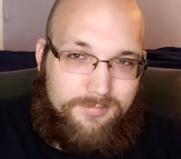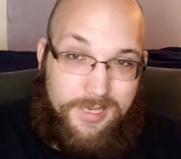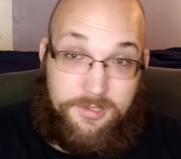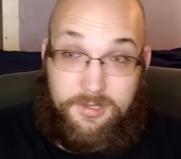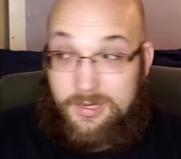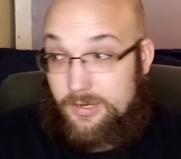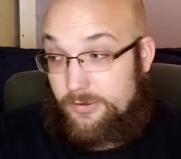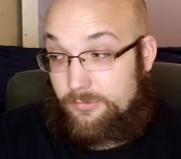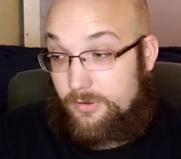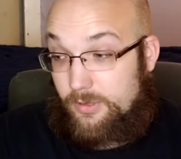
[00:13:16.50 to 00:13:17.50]
Actually, yeah,
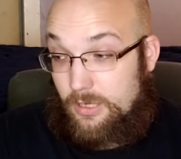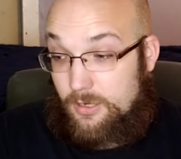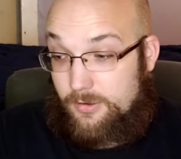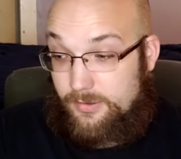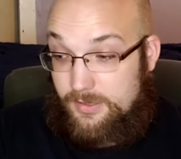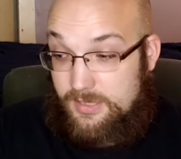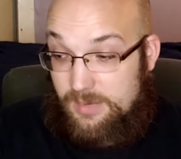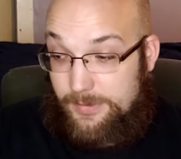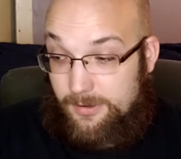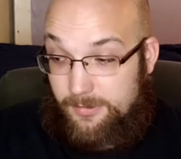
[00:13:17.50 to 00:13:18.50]
you really are in the
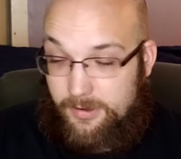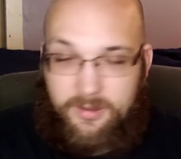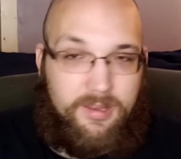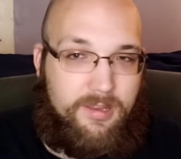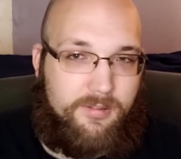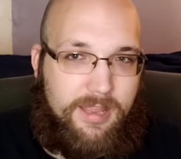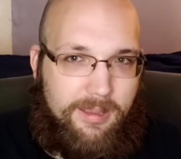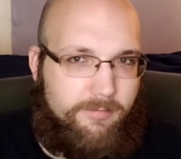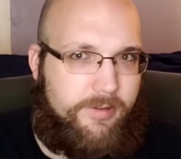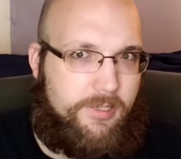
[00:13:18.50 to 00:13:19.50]
same area in
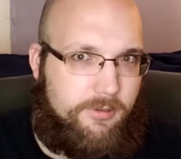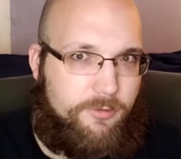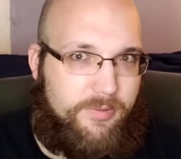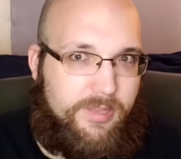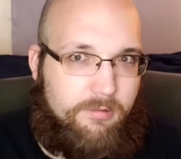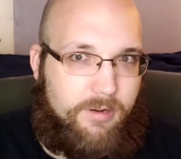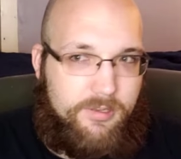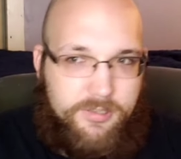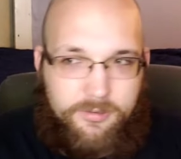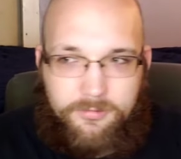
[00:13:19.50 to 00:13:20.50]
every tournament they
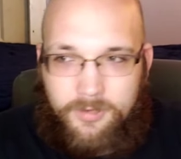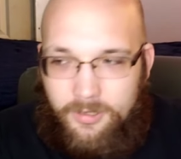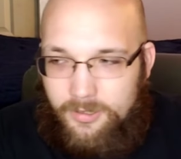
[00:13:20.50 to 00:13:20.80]
went to.